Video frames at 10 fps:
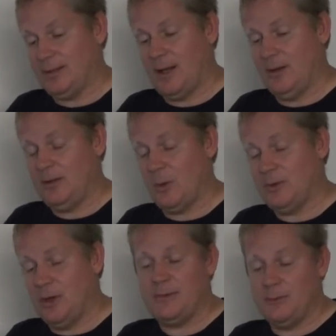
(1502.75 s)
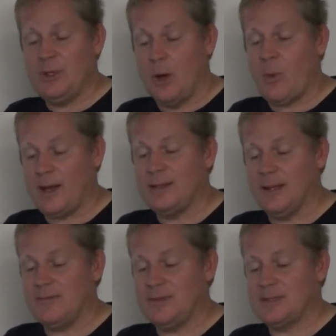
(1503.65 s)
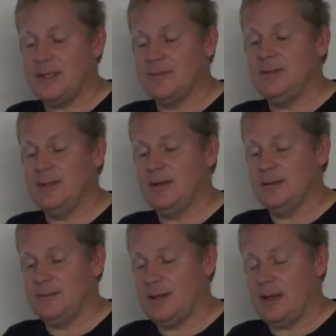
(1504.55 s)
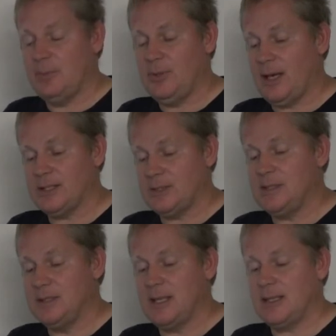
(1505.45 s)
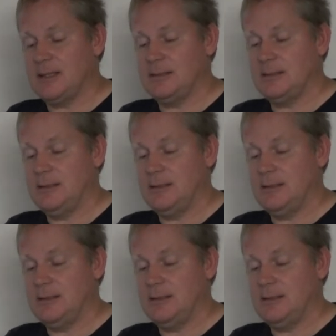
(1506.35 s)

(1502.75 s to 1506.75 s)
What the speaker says: I don't even know. We know why he left the stuff in there. I put it out so he can take it.